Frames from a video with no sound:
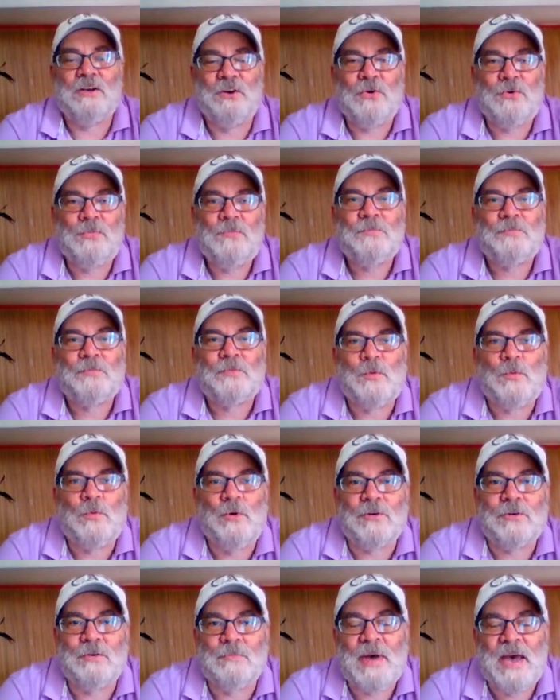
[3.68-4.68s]
Hello,
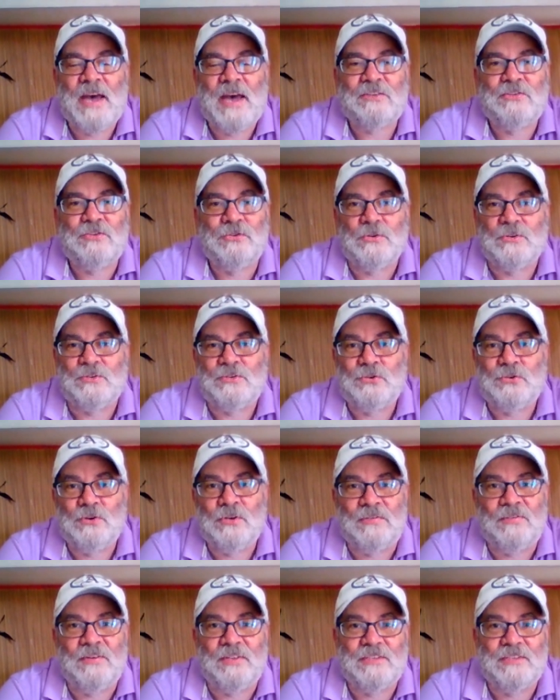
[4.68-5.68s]
welcome back to
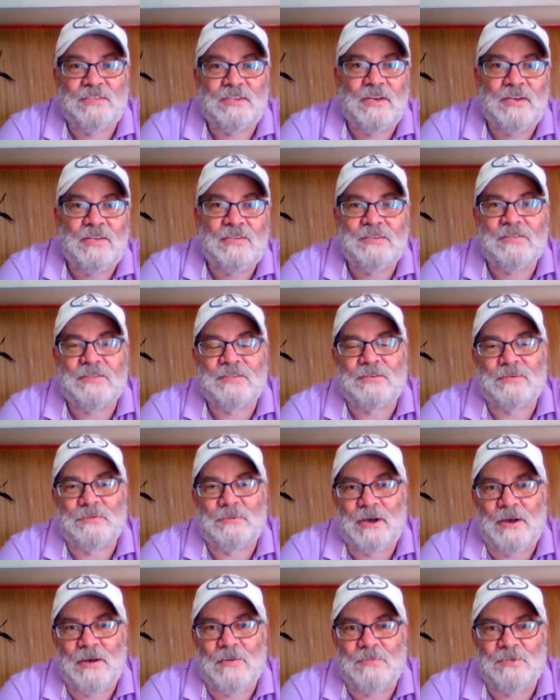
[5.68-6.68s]
Intuitive Insights.
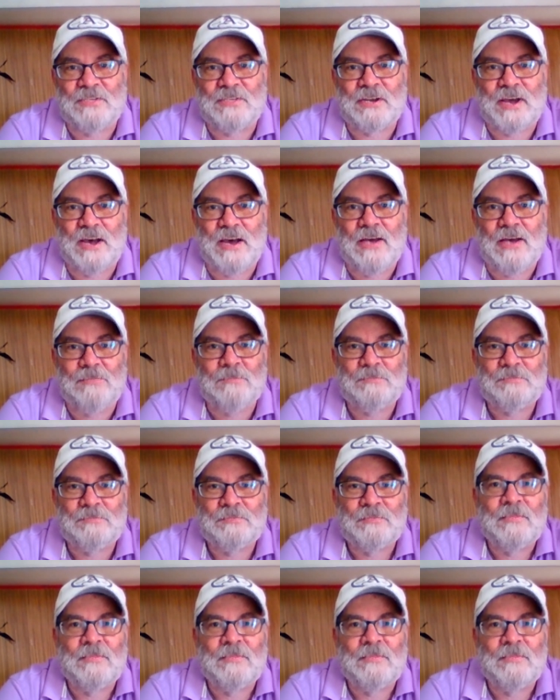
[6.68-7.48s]
I'm Scott.